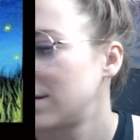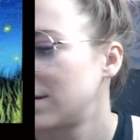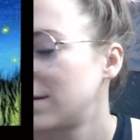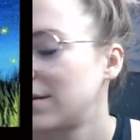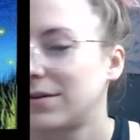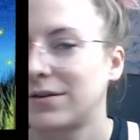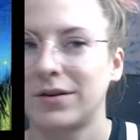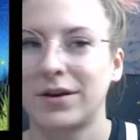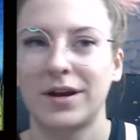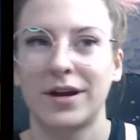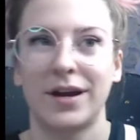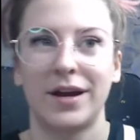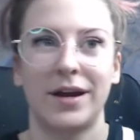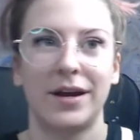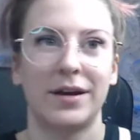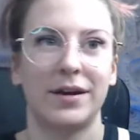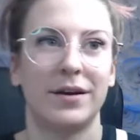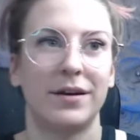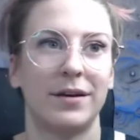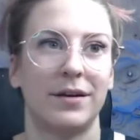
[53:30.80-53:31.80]

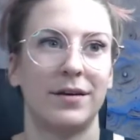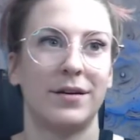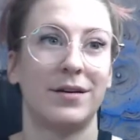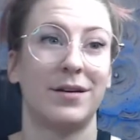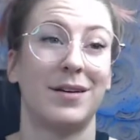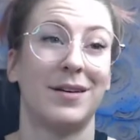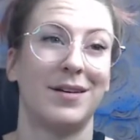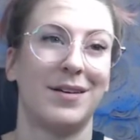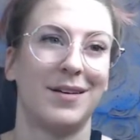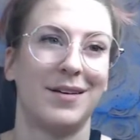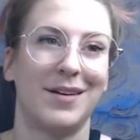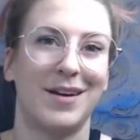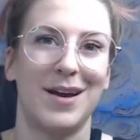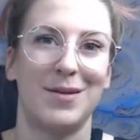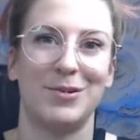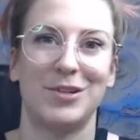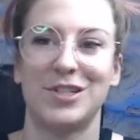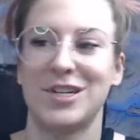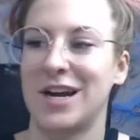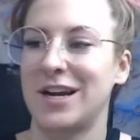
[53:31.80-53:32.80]
Okay. I'm
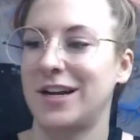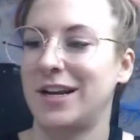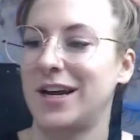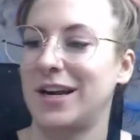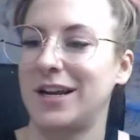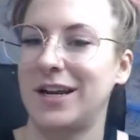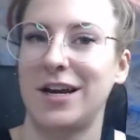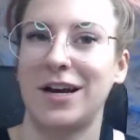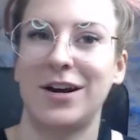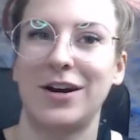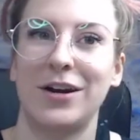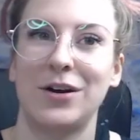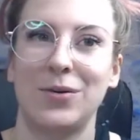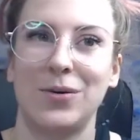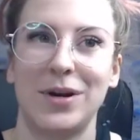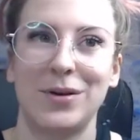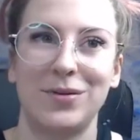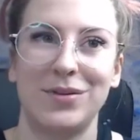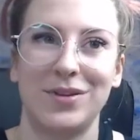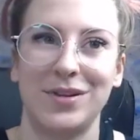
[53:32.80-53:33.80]
just kind of getting carried
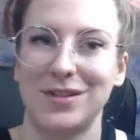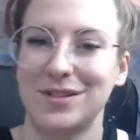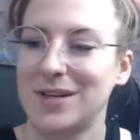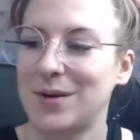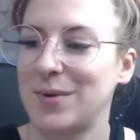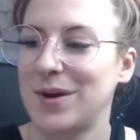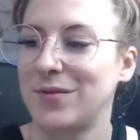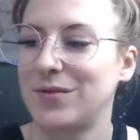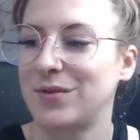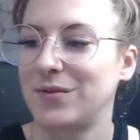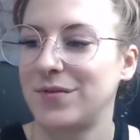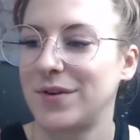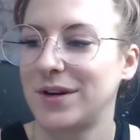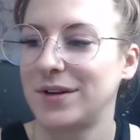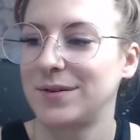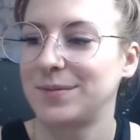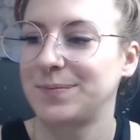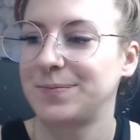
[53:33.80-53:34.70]
away with these. I'm having fun.